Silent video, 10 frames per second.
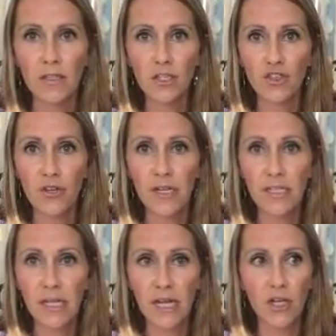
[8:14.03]
Citrine
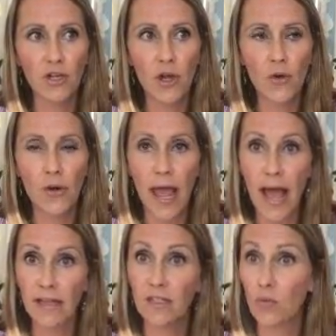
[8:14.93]
is kind of known
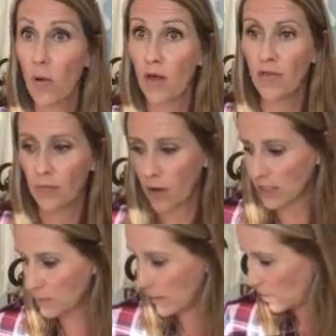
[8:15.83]
as the wealth and
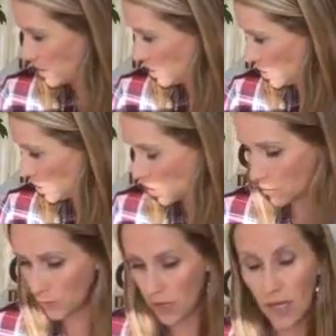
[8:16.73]
prosperity
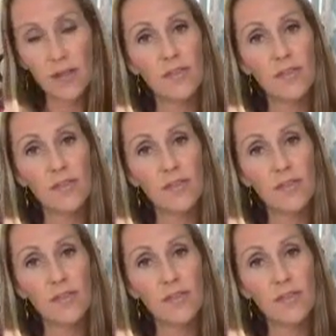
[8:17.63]
stone.